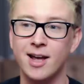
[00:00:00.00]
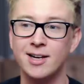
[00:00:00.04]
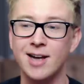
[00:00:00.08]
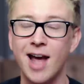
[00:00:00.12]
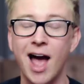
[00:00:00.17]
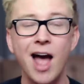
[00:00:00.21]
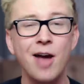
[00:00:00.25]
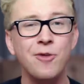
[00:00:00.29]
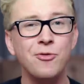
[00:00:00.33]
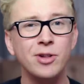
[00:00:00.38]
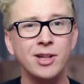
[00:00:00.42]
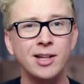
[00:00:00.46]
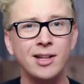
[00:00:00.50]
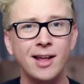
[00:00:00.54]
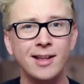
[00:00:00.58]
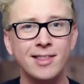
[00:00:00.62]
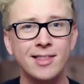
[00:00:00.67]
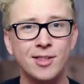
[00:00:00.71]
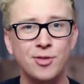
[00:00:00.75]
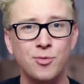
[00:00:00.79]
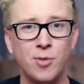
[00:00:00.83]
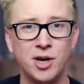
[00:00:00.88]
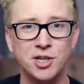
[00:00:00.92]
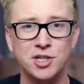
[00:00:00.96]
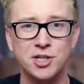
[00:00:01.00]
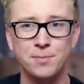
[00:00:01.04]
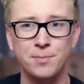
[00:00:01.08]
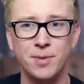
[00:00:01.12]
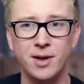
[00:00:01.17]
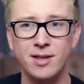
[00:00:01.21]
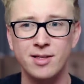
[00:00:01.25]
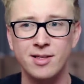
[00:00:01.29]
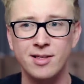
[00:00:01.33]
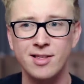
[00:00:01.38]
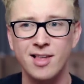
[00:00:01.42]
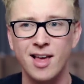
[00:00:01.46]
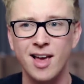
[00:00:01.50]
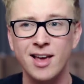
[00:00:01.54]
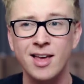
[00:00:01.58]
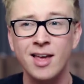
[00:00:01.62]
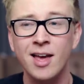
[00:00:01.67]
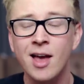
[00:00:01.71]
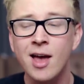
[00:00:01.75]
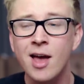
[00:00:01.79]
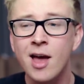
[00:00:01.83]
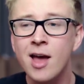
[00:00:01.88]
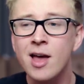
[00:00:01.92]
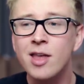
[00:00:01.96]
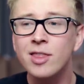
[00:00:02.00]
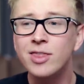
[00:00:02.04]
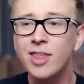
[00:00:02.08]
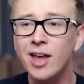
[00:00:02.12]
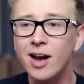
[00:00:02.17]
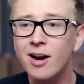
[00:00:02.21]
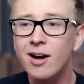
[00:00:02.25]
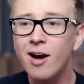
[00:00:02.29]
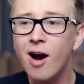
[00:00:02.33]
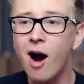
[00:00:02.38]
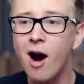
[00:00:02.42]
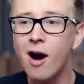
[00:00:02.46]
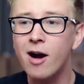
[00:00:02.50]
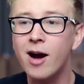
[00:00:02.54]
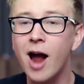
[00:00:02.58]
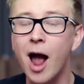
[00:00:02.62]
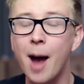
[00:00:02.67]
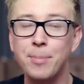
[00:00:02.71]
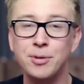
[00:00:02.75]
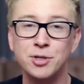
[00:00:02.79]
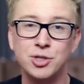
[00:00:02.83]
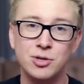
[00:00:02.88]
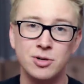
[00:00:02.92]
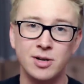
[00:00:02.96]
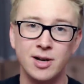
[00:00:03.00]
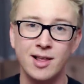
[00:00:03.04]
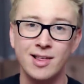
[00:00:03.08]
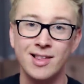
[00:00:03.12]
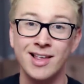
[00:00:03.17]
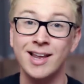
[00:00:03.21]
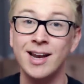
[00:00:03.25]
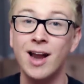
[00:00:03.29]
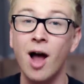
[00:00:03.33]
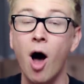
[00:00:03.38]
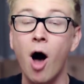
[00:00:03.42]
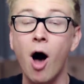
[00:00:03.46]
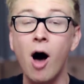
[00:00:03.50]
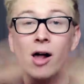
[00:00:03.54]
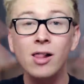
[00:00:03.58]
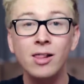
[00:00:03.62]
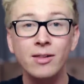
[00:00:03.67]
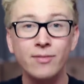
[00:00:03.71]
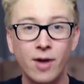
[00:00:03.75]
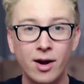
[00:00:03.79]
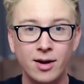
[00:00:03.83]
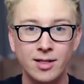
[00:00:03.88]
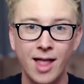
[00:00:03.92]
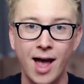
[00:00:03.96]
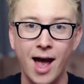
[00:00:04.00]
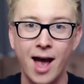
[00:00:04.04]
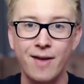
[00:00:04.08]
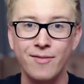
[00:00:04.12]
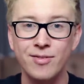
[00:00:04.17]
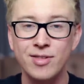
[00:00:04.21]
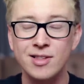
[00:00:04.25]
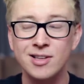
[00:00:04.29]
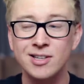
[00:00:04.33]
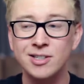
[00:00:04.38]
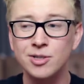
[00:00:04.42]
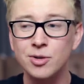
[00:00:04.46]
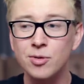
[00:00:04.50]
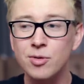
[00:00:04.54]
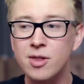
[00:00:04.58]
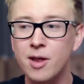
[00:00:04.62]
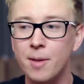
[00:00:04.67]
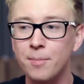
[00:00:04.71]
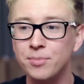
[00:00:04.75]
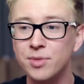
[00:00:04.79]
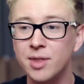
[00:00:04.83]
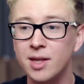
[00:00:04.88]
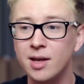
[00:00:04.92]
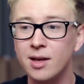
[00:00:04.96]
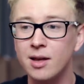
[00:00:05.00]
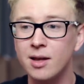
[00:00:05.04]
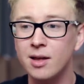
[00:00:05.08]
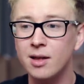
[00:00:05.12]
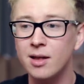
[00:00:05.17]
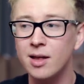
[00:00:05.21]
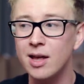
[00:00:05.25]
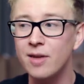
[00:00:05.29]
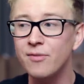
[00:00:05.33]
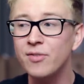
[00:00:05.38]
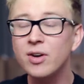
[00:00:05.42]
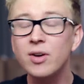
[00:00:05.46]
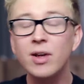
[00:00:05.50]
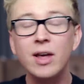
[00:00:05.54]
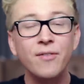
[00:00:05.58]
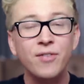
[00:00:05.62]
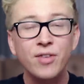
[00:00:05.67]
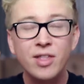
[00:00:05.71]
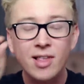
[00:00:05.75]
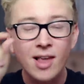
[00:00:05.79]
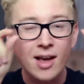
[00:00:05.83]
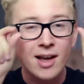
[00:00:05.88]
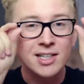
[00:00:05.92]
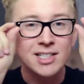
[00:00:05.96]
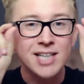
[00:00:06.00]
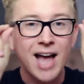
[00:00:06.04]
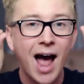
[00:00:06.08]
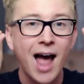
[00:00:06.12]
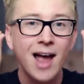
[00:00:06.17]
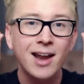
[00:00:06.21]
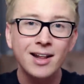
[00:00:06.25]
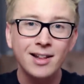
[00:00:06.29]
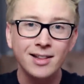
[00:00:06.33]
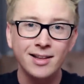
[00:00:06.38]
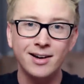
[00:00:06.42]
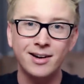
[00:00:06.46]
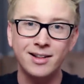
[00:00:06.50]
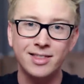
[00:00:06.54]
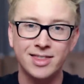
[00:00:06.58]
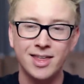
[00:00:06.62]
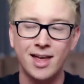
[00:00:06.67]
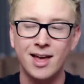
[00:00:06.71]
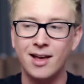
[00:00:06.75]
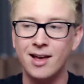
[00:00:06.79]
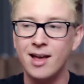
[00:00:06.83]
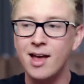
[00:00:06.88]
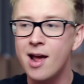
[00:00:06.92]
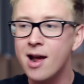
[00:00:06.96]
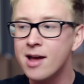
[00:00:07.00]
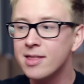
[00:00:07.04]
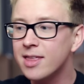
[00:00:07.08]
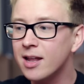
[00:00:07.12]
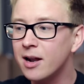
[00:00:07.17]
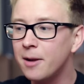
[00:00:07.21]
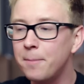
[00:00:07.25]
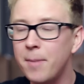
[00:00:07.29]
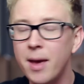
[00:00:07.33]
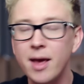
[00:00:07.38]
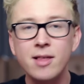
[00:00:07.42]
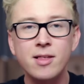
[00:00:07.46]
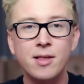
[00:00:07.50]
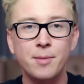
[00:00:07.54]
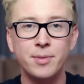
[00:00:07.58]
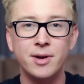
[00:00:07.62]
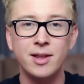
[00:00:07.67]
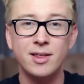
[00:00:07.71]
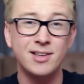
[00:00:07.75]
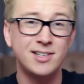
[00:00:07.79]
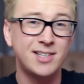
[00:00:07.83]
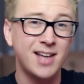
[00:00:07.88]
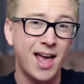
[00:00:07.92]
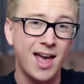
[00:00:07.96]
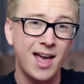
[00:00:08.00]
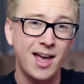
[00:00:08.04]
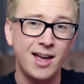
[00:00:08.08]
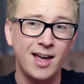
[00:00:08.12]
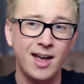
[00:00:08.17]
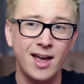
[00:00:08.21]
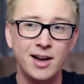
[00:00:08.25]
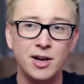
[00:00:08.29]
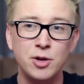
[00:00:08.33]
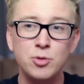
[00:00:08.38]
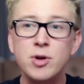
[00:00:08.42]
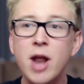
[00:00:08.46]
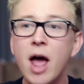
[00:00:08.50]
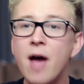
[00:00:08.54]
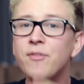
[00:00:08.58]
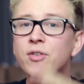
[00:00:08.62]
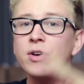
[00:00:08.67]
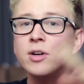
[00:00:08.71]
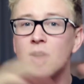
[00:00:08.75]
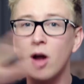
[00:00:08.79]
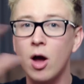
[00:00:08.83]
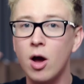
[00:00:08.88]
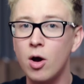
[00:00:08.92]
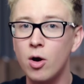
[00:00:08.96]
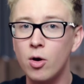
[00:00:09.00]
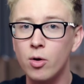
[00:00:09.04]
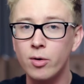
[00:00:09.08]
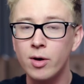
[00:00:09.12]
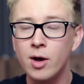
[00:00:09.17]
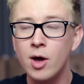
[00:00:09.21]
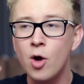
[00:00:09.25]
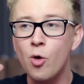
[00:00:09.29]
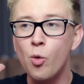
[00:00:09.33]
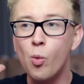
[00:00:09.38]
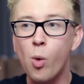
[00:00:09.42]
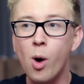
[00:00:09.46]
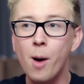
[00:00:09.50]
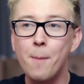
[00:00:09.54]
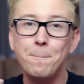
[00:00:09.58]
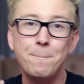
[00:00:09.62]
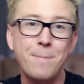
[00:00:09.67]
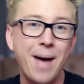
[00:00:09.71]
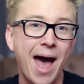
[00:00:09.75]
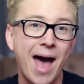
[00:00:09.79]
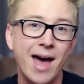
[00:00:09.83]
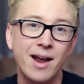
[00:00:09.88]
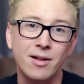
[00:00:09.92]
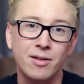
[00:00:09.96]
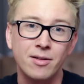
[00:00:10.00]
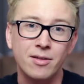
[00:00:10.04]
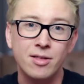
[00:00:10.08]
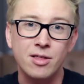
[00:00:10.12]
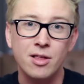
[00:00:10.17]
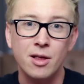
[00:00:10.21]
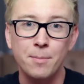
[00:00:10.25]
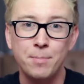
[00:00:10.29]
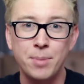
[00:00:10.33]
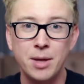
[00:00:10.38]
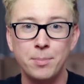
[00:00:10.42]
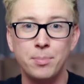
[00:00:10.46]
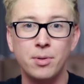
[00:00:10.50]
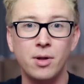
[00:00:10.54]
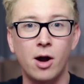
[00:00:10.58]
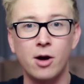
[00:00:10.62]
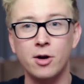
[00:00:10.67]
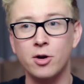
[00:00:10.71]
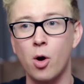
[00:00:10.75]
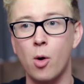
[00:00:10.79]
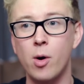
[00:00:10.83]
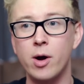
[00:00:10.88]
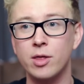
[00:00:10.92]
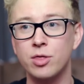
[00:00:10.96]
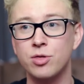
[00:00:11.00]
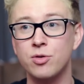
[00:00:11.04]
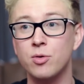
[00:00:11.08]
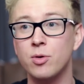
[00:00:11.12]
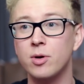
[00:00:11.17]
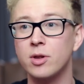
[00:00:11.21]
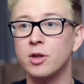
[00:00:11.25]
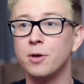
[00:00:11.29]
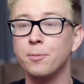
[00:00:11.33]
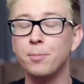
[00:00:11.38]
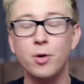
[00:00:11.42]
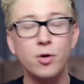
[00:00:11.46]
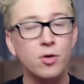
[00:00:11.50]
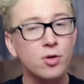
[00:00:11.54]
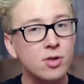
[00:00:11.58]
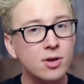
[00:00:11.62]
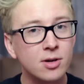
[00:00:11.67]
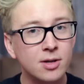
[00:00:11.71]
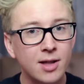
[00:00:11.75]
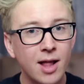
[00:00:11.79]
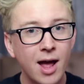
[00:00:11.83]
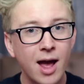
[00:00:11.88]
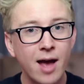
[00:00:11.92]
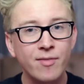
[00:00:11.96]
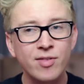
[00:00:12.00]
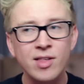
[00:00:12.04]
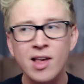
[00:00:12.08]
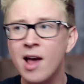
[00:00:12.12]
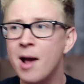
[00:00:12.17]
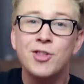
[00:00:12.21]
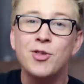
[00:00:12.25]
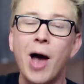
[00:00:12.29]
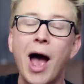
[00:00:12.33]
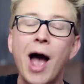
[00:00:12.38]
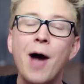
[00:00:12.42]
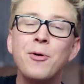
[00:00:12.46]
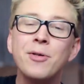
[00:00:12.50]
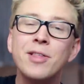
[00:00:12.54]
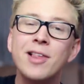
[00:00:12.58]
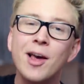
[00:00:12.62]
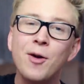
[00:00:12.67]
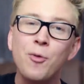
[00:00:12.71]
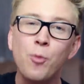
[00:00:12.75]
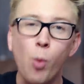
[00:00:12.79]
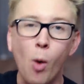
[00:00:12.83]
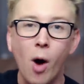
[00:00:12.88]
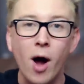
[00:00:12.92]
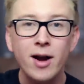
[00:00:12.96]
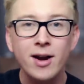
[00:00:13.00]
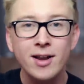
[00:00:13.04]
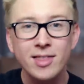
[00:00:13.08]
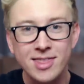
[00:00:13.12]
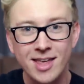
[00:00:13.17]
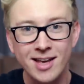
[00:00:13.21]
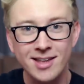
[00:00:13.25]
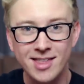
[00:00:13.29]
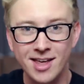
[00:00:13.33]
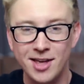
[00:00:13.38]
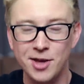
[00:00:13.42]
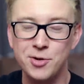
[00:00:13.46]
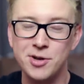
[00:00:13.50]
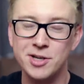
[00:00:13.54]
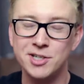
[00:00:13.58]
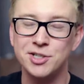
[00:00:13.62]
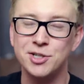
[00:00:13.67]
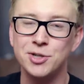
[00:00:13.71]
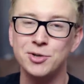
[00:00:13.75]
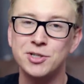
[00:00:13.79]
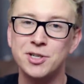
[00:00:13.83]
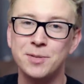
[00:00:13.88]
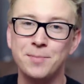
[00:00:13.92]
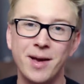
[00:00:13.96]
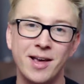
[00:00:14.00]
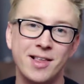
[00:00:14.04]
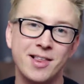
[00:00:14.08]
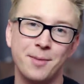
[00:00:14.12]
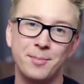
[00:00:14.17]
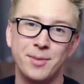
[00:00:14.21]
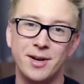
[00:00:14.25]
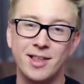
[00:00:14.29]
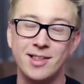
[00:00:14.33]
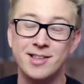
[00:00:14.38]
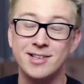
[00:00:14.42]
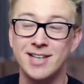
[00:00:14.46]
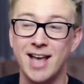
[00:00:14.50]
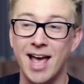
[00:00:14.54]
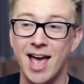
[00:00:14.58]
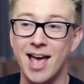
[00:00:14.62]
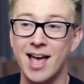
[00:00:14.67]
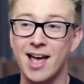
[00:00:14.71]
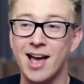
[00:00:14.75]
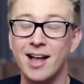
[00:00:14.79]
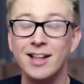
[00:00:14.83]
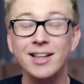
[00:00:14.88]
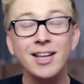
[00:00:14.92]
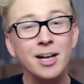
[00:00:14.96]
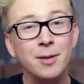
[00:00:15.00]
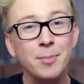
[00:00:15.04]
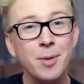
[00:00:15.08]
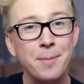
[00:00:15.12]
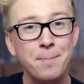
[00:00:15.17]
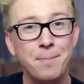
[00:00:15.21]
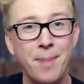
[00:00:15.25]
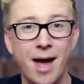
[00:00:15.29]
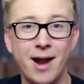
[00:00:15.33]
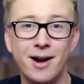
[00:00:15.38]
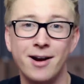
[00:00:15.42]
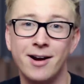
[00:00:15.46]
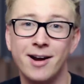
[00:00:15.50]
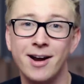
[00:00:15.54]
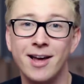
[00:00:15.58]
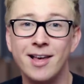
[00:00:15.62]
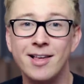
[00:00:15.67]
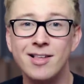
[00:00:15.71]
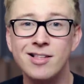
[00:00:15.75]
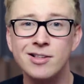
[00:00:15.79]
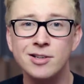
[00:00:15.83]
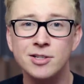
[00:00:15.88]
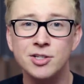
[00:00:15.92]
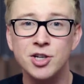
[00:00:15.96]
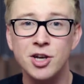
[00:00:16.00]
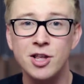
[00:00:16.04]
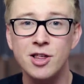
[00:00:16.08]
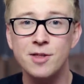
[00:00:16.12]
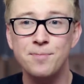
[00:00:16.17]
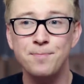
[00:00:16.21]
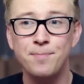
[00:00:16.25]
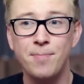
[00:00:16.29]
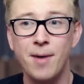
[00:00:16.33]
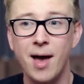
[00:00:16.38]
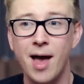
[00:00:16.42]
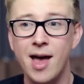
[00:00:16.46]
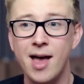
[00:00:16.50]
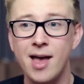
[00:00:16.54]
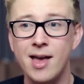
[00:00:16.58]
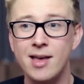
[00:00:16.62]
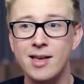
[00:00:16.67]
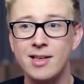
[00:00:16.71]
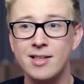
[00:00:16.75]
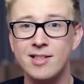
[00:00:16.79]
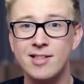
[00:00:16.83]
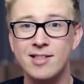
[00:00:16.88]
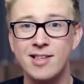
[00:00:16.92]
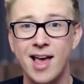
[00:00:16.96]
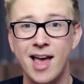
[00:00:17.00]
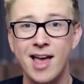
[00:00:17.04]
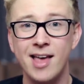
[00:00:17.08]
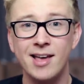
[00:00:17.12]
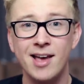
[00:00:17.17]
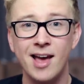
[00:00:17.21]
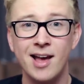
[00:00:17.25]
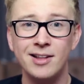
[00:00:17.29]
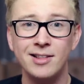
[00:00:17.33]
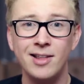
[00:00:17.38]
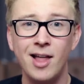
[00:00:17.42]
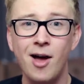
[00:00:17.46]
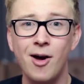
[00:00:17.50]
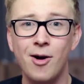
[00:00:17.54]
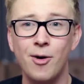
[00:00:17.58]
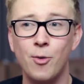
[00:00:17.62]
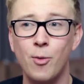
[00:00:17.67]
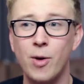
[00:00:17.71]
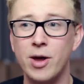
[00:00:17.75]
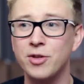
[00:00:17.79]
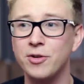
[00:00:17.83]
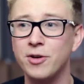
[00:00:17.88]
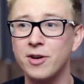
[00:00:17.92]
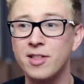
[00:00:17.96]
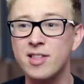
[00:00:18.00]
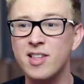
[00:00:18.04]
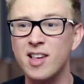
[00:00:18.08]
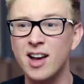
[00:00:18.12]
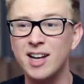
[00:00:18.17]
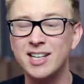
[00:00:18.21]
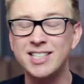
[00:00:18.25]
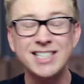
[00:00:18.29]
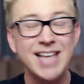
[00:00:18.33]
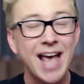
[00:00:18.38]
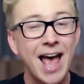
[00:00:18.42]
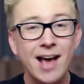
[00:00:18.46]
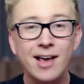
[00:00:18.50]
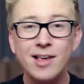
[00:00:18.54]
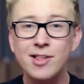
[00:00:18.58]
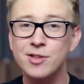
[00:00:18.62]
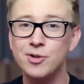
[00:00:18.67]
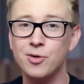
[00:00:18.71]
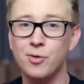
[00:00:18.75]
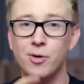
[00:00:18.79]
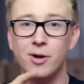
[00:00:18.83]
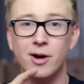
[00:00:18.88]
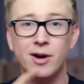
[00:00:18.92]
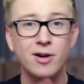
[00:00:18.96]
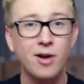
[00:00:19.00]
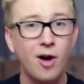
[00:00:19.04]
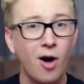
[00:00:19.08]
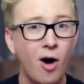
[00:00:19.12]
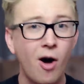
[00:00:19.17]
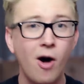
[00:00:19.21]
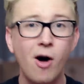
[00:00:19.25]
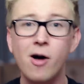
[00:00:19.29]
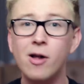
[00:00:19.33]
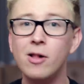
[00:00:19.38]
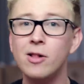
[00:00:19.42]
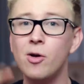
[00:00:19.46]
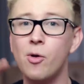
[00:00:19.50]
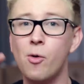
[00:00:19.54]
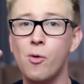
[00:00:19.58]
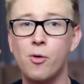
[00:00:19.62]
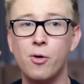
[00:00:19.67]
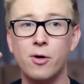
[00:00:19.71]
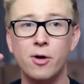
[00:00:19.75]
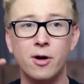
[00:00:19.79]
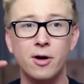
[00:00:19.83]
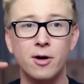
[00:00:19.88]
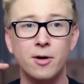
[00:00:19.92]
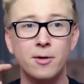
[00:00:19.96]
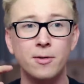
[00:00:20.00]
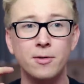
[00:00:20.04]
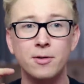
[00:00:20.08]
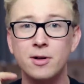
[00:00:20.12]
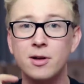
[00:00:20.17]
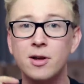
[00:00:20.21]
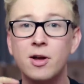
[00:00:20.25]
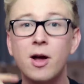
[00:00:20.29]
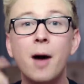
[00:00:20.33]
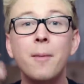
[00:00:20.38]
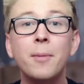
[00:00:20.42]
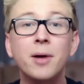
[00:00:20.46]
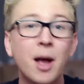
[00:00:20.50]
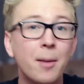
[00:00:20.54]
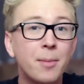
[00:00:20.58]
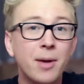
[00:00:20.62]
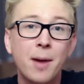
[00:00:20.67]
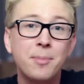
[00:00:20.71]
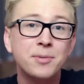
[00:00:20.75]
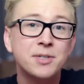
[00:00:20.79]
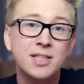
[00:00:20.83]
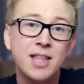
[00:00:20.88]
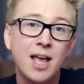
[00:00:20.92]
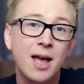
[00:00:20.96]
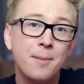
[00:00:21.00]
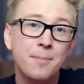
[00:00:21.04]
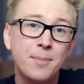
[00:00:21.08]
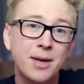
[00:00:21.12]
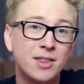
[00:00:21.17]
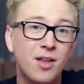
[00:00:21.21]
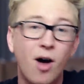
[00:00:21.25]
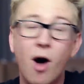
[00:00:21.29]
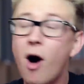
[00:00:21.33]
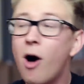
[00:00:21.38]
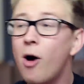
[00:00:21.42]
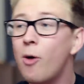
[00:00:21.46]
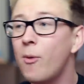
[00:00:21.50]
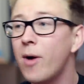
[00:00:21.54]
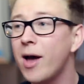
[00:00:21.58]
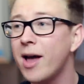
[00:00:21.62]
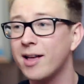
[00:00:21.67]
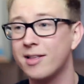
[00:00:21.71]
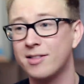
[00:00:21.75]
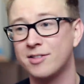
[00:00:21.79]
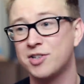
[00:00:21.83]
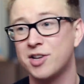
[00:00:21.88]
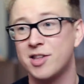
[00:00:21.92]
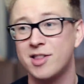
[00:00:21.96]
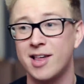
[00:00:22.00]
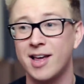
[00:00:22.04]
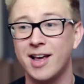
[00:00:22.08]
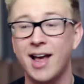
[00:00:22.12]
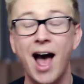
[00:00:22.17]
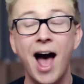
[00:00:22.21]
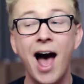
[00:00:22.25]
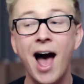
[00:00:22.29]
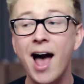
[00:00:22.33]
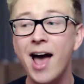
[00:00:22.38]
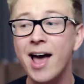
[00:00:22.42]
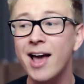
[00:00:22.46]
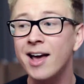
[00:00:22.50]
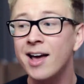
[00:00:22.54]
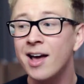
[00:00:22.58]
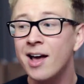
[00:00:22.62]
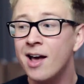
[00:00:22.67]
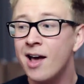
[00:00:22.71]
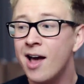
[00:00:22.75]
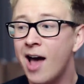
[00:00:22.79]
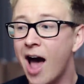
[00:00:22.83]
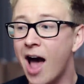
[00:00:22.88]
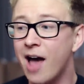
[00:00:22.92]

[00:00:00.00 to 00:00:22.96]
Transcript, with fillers: And I really like this question because it's like, there are opportunities in all of our lives to do something, even if it's like a tiny little thing, that'll make somebody's day, and you never know what battles people are going through in their personal lives. So I would say one thing that you can do to make somebody's day a little bit better is just by saying hello, whether it's a text or a call or coming up to them in the hallway and just saying hi.